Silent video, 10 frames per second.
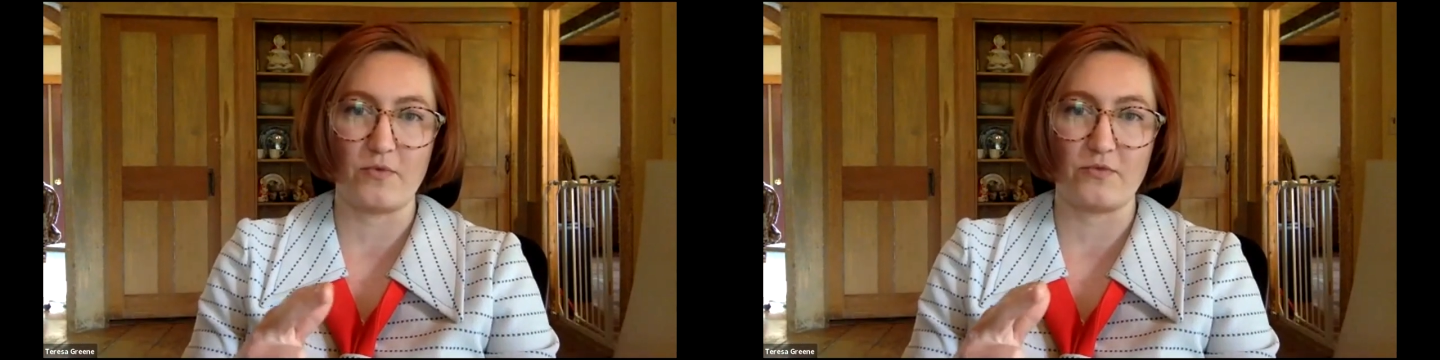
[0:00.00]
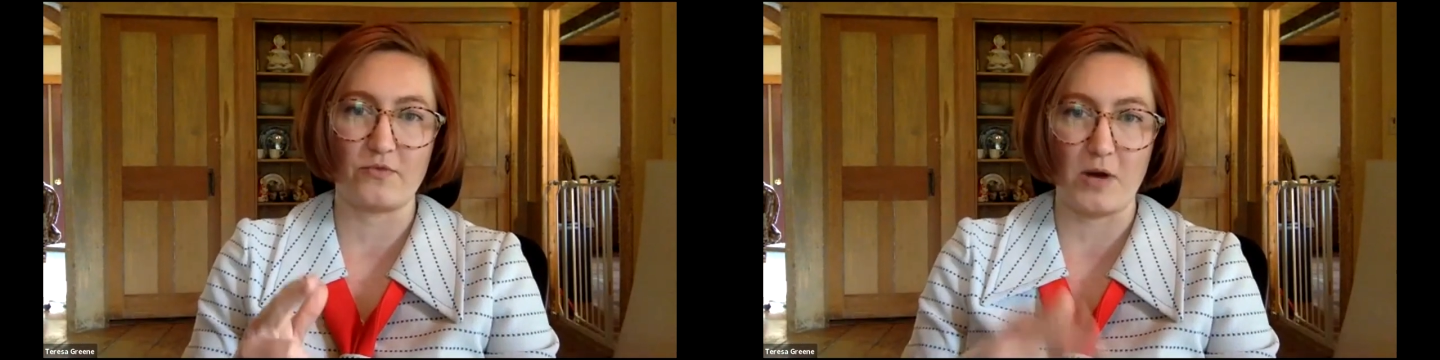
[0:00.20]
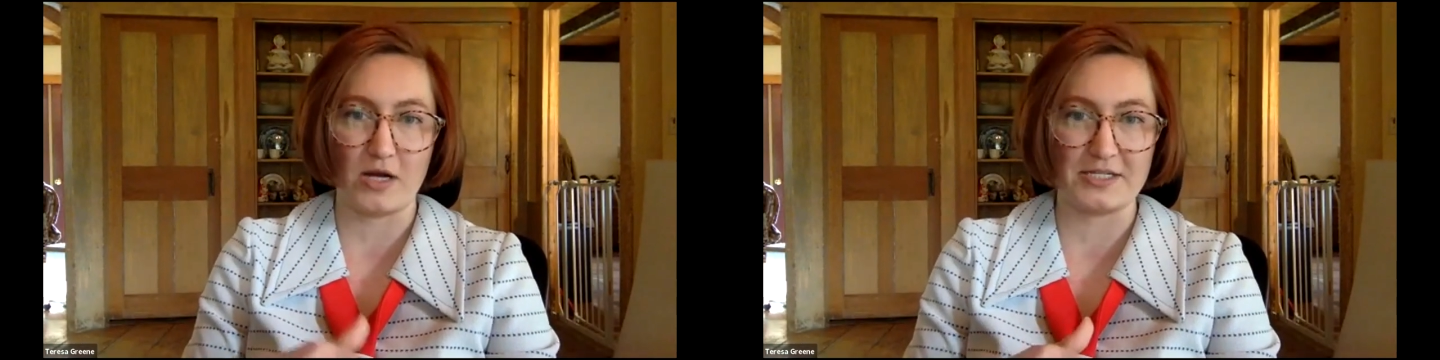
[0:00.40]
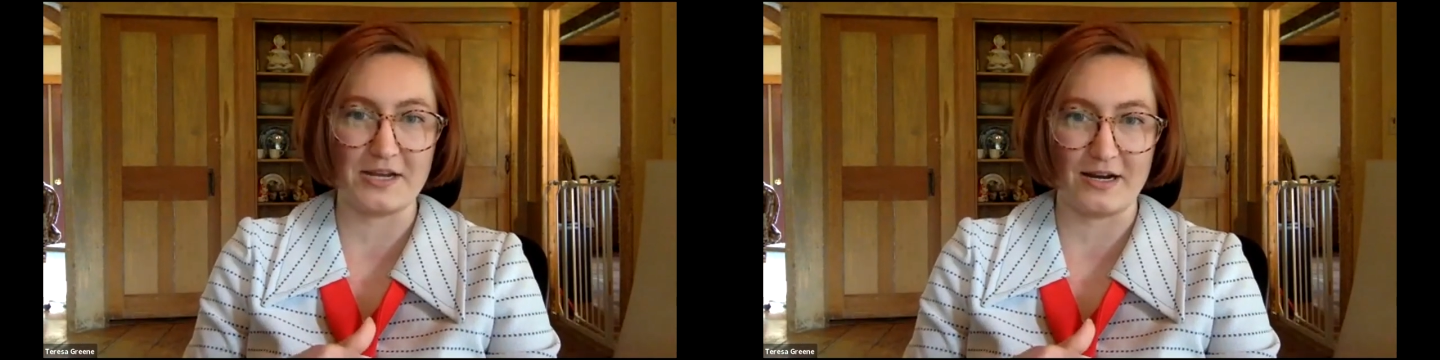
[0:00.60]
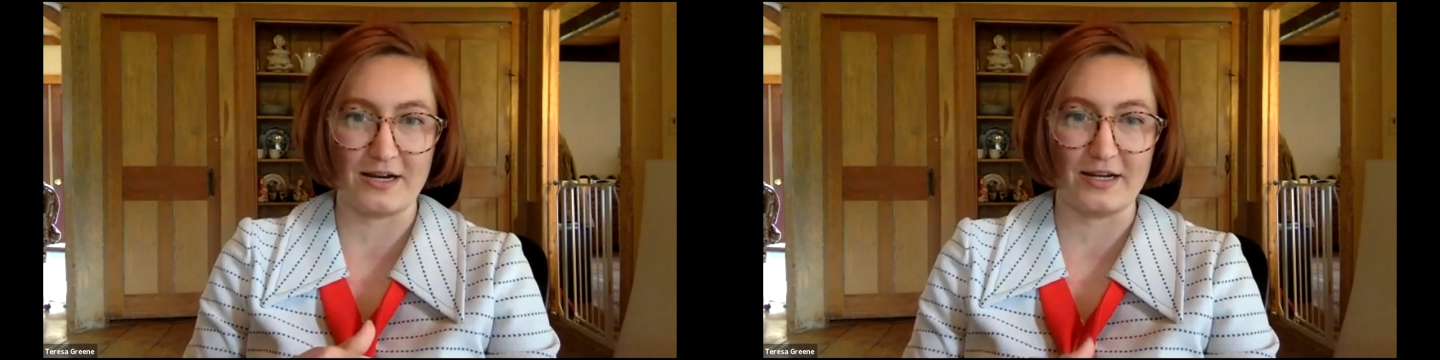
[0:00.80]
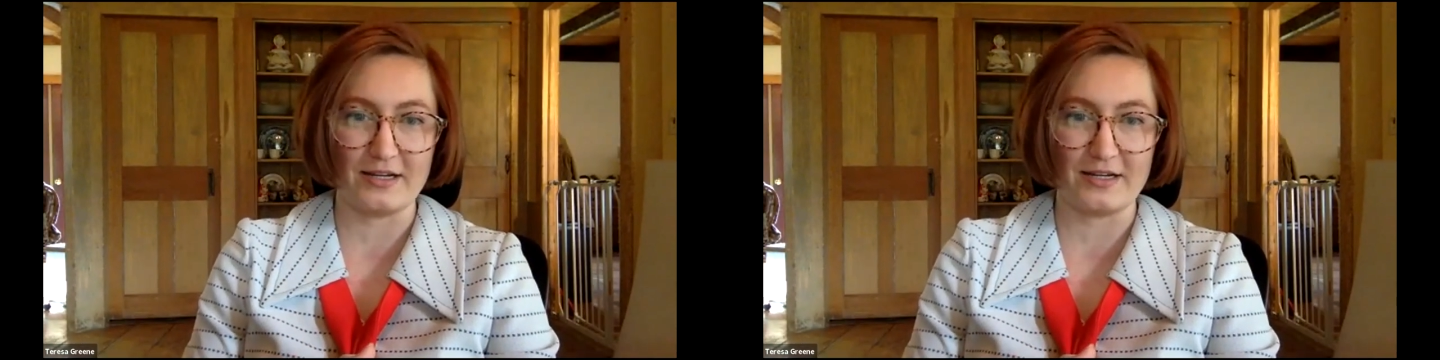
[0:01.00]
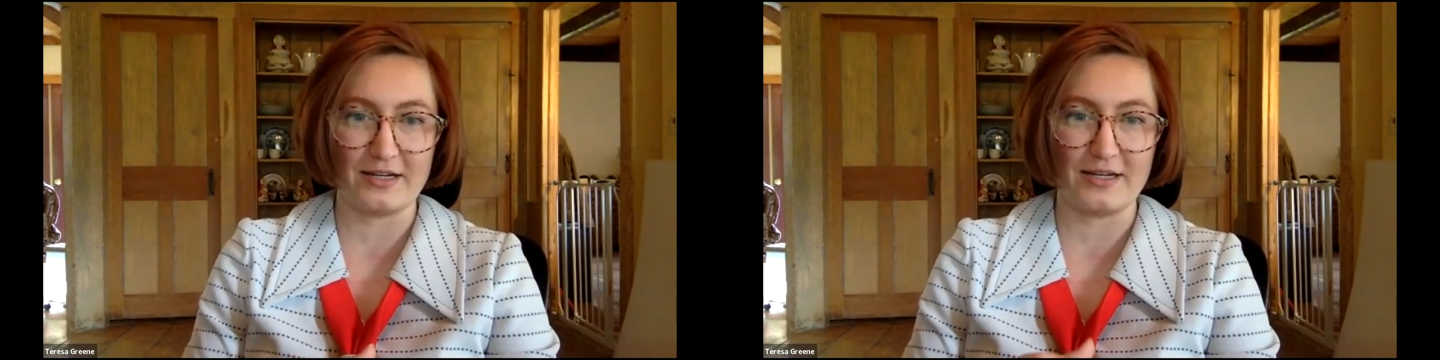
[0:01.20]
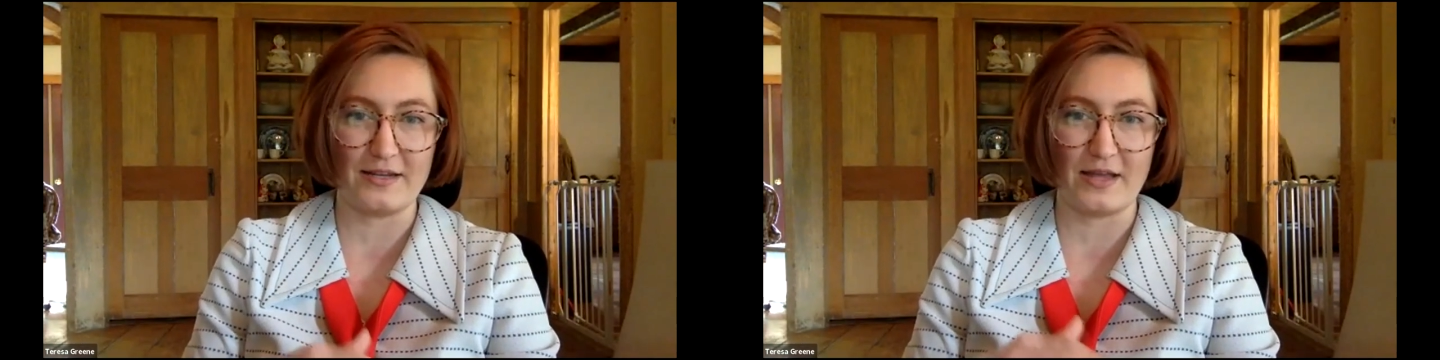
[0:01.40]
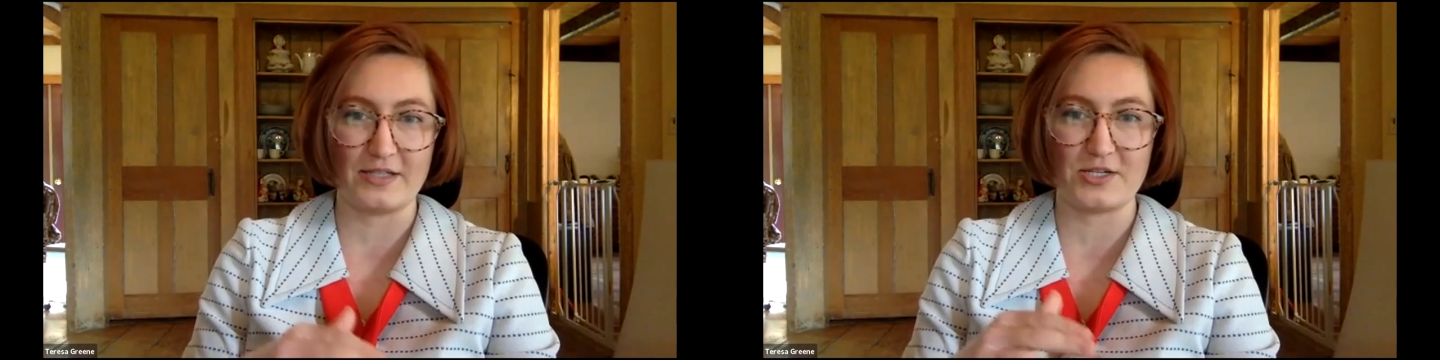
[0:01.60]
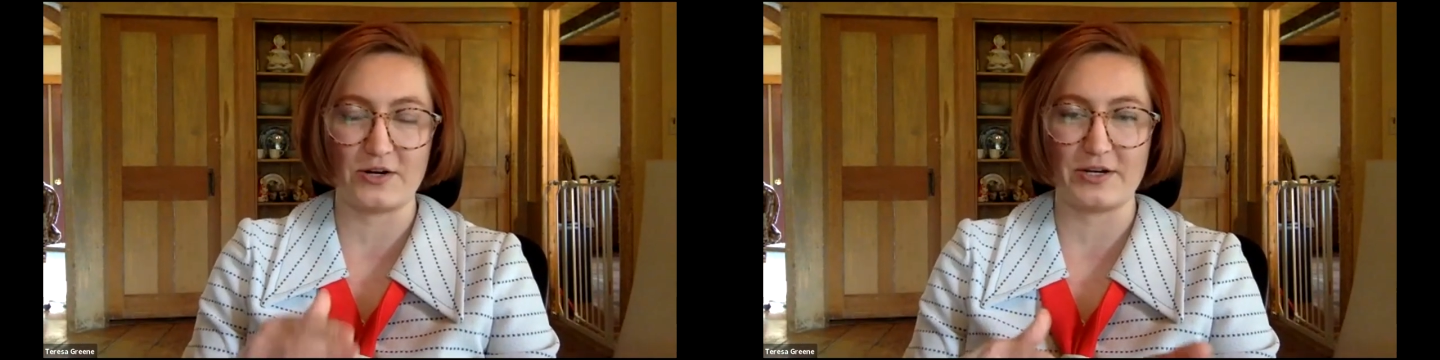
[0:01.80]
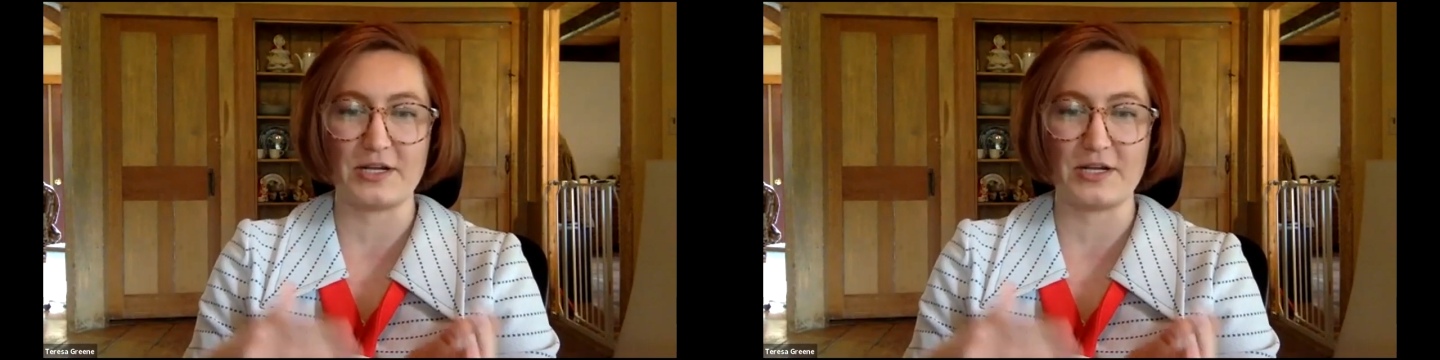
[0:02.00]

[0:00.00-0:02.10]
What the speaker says: Vermontiana and then started